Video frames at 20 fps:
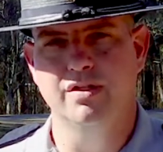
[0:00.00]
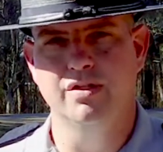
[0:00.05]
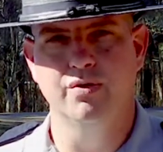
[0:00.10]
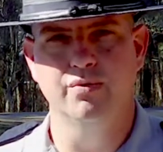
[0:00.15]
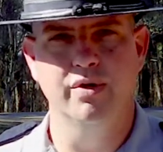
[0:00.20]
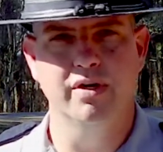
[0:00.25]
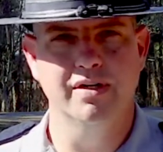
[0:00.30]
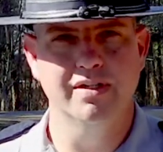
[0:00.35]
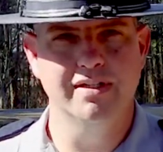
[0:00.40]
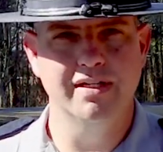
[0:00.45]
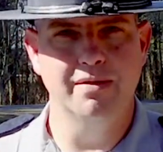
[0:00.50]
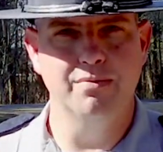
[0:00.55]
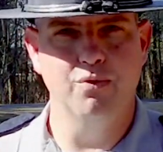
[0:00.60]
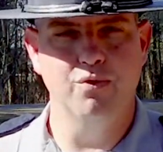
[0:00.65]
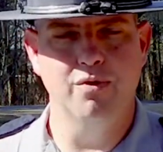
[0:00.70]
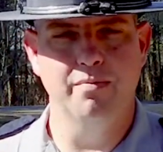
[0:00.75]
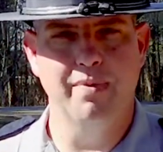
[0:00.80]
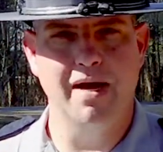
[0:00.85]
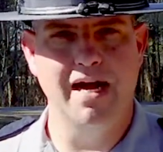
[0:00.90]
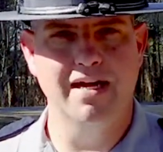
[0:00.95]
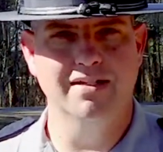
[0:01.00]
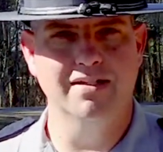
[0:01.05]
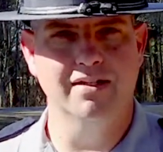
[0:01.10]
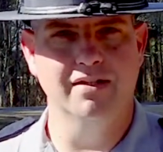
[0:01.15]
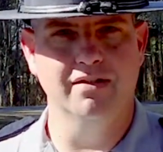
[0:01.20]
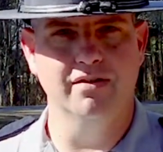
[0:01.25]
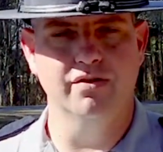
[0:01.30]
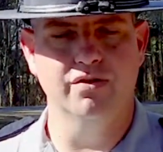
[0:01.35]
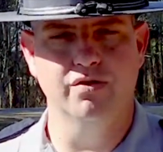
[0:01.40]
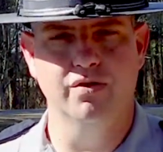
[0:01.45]
So we're going to see more
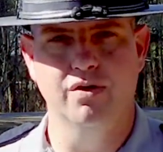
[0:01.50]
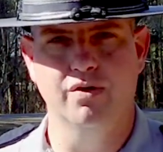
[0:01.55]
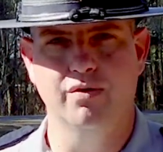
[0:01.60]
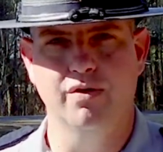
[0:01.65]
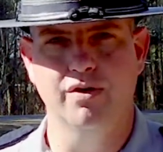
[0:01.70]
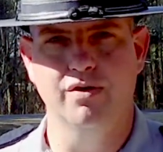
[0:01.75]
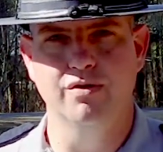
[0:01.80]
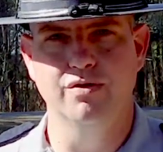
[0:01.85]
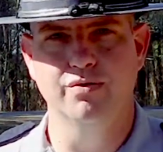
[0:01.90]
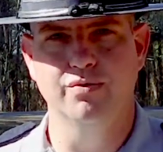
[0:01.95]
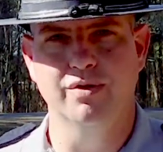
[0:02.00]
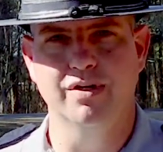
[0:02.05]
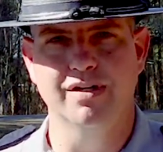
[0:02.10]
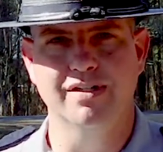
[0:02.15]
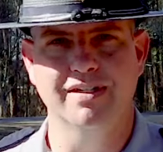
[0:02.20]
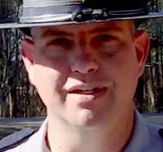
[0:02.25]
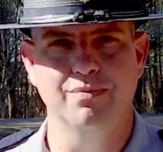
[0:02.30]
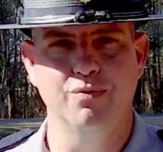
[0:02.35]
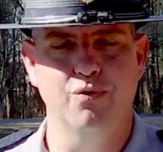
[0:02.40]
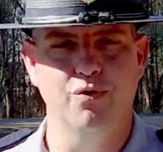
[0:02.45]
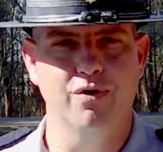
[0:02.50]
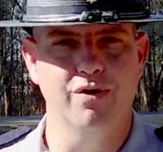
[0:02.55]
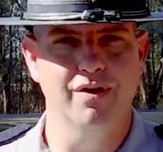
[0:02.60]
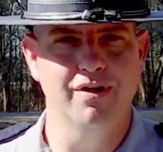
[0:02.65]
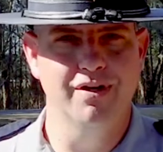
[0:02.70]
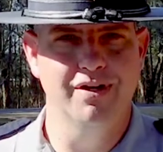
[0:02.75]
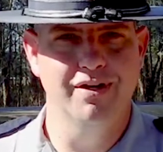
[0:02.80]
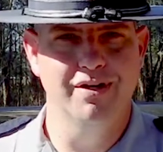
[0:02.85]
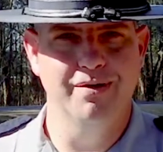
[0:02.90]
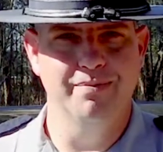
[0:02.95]
bicyclists on the roads. We're going to see
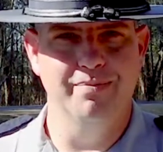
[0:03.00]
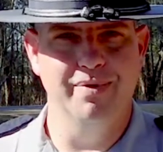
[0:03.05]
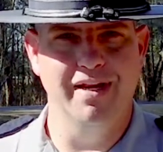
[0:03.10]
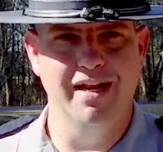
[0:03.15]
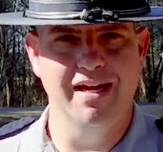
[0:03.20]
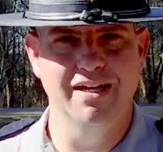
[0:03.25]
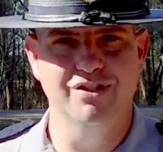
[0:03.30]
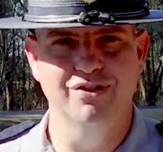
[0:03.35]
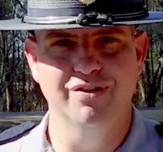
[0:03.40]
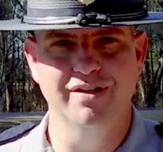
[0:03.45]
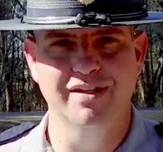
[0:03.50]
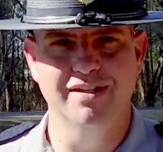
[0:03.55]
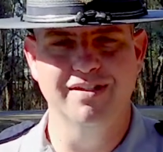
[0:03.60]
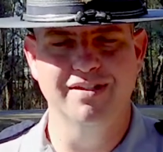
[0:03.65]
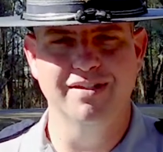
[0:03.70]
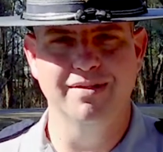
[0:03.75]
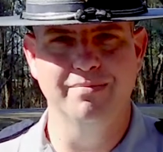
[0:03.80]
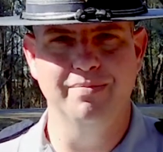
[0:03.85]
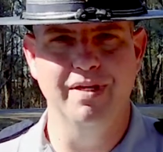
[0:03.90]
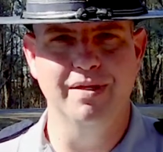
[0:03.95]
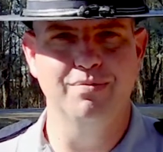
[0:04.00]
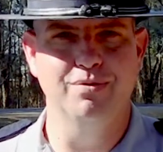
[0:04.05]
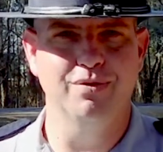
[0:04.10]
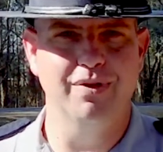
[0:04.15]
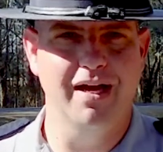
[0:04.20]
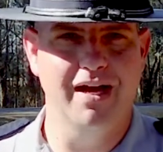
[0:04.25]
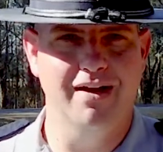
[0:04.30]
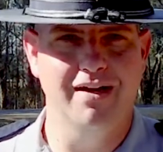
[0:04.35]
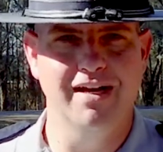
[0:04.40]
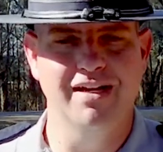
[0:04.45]
more pedestrians and
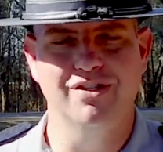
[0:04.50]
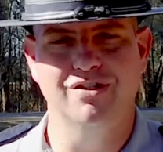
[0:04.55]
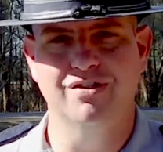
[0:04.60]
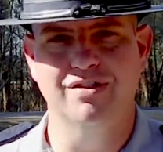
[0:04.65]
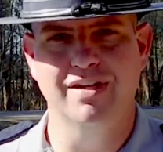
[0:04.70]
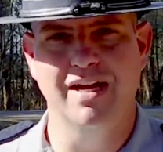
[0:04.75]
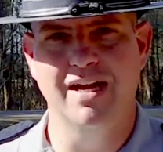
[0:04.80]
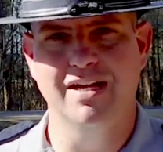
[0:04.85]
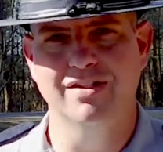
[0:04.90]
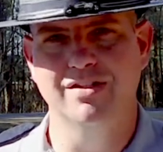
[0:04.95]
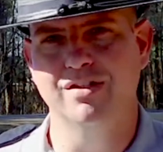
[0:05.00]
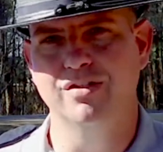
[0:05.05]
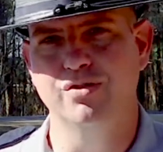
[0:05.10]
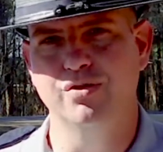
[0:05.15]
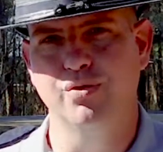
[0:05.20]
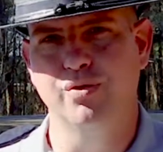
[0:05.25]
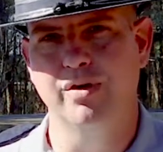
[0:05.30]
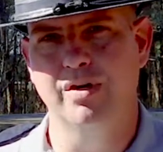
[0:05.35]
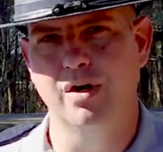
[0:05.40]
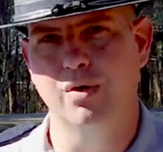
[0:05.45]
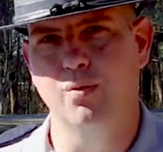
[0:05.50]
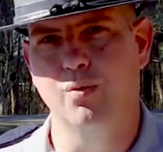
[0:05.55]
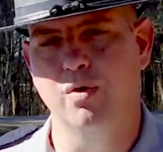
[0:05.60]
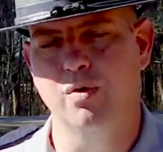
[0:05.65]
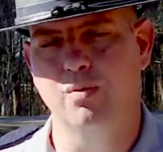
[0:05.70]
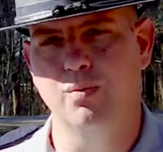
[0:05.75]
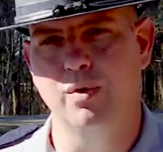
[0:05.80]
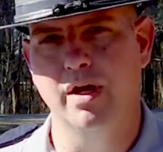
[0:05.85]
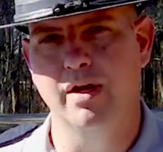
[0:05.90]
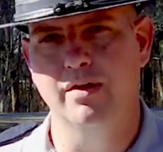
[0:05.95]
people out exercising, enjoying our
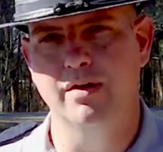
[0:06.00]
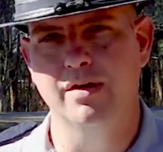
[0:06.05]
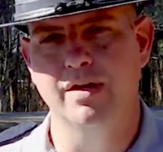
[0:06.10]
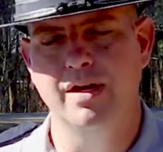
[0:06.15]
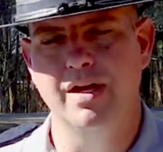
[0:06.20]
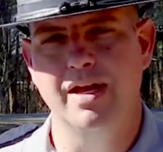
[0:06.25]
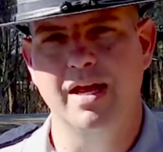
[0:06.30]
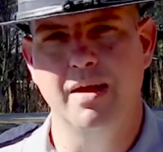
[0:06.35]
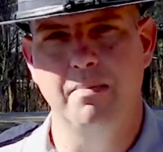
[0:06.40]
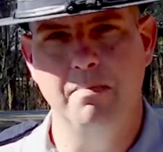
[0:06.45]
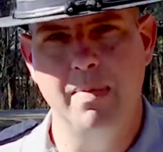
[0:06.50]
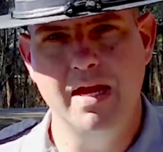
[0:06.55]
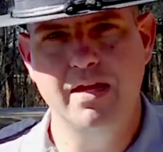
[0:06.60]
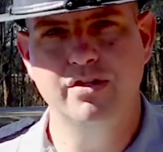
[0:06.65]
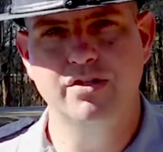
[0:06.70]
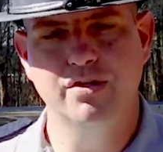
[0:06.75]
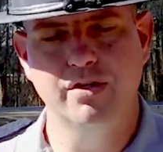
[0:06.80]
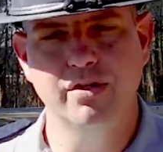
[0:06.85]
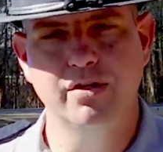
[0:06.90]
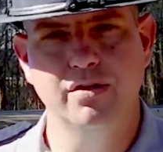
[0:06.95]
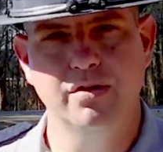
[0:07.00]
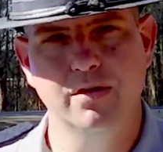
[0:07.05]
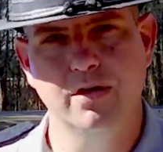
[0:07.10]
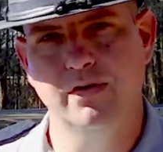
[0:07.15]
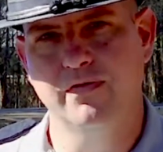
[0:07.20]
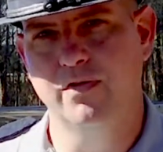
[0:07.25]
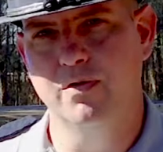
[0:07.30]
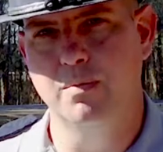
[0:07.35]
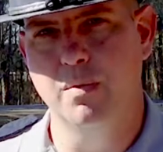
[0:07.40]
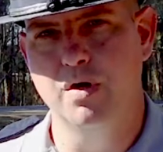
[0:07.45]
warm weather. And make sure you
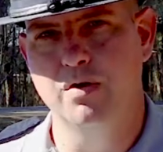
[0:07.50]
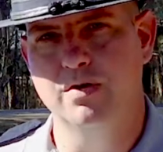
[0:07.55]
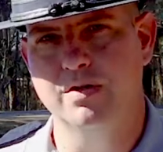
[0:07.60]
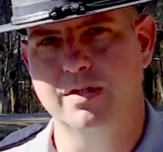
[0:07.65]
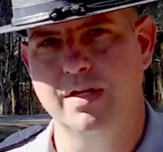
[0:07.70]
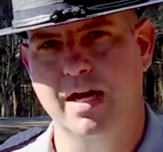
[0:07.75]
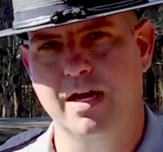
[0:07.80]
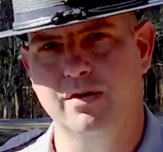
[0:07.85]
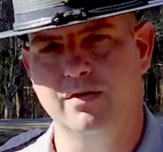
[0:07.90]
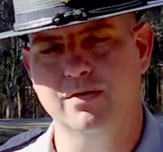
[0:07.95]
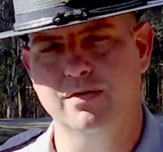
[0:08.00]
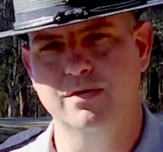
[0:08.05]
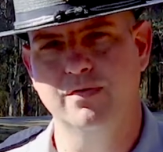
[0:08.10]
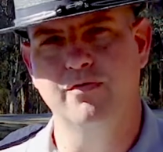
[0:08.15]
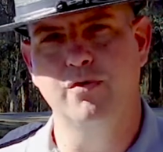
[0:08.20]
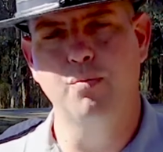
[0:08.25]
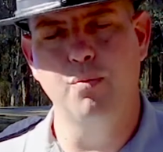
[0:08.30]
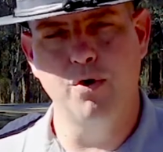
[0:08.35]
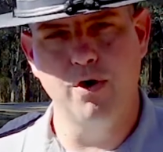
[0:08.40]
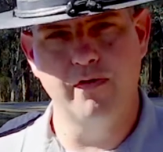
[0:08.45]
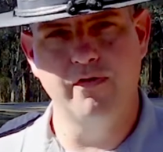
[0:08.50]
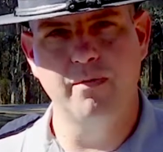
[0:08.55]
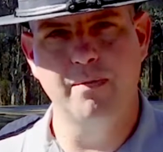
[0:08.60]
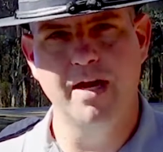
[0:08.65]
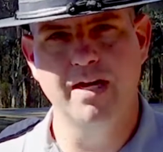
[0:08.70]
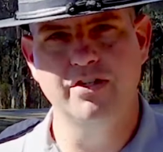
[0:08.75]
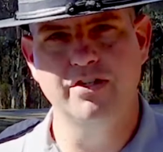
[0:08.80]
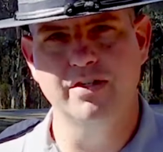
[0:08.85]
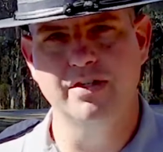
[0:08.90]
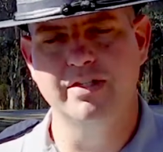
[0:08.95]
look for motorcycles. For more
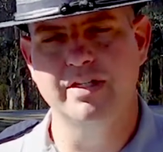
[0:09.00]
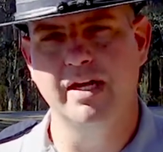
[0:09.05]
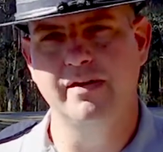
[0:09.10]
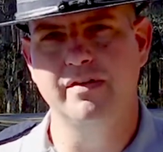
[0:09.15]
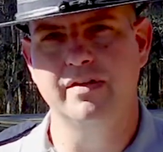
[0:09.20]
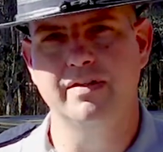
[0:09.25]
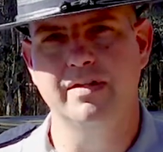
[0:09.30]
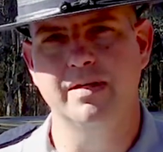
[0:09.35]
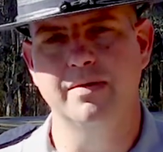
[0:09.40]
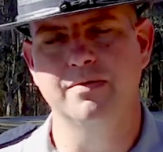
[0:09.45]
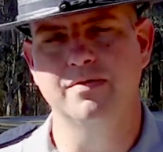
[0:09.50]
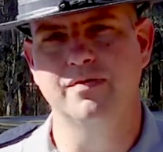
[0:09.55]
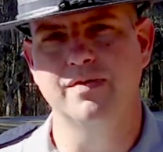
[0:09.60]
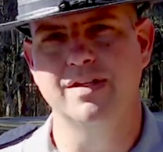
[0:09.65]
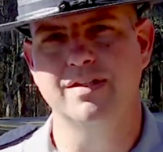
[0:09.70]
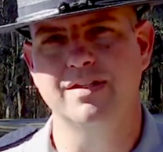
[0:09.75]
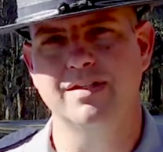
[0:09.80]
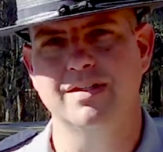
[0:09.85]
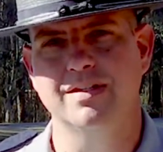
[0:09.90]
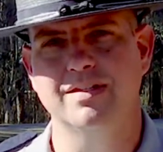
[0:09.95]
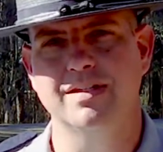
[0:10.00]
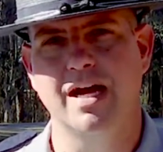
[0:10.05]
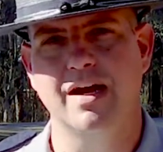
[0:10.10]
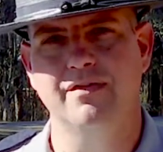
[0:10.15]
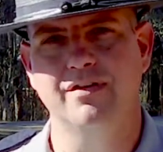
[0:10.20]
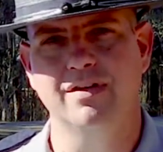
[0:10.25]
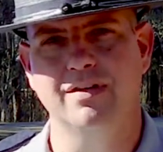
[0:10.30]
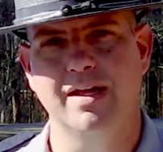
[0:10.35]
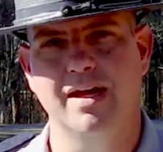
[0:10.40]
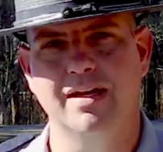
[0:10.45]
information and safety tips, visit the
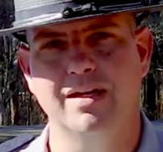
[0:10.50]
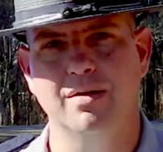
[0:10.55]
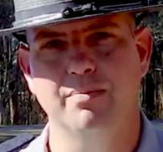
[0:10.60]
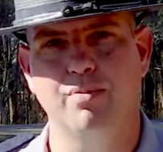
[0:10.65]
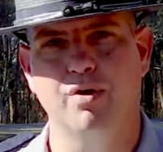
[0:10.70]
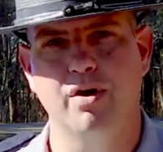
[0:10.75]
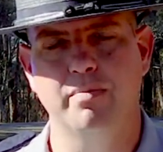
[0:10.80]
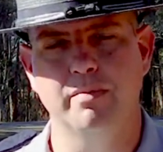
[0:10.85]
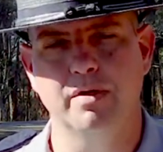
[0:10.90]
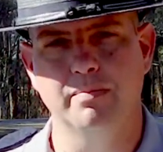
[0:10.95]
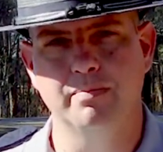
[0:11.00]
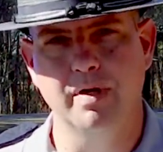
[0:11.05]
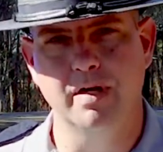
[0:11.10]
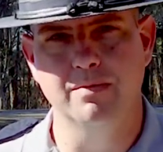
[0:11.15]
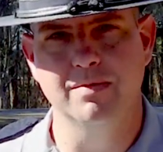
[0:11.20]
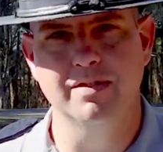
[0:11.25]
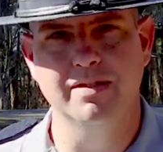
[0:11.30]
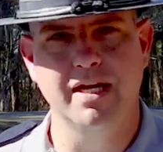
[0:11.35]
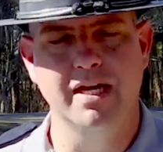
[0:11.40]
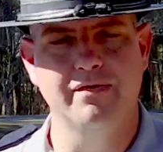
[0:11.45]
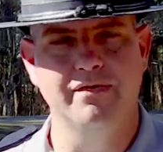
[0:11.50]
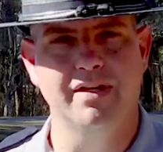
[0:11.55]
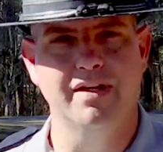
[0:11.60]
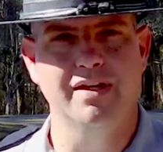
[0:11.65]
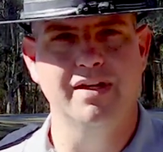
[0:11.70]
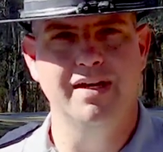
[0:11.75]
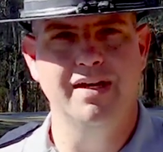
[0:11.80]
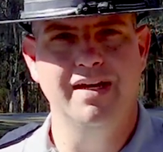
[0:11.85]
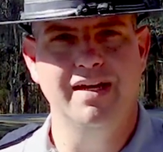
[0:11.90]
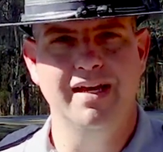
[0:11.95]
South Carolina Department of Public
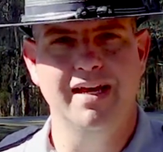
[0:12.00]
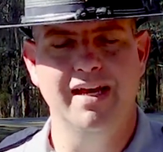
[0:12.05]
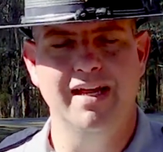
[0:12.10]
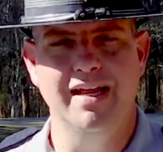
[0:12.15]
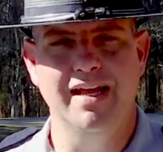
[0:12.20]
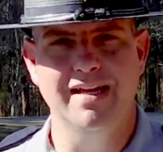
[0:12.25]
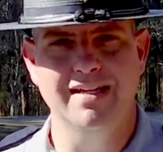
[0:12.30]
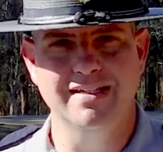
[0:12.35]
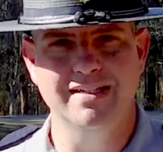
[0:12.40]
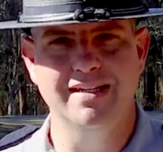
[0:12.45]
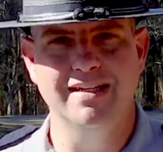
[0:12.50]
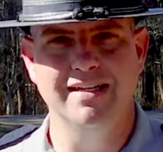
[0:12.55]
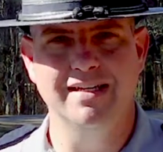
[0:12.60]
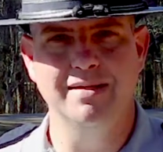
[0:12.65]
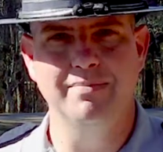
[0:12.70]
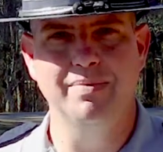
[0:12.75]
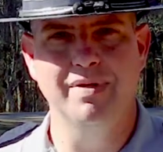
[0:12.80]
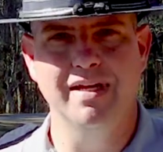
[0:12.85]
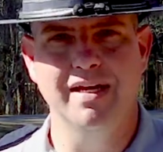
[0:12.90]
Safety at scdps.sc.gov.